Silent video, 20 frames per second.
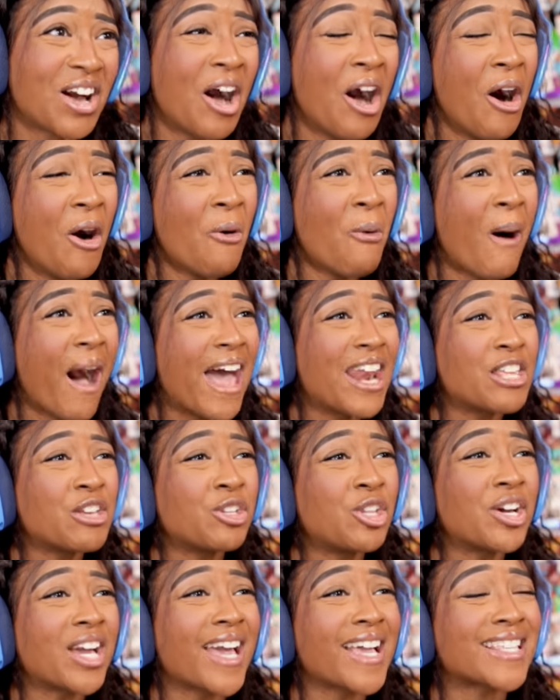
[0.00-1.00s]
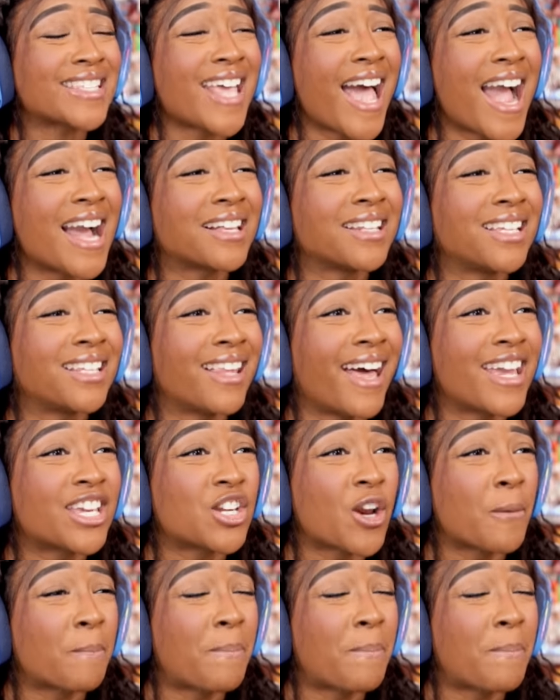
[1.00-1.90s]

Why do you look exactly like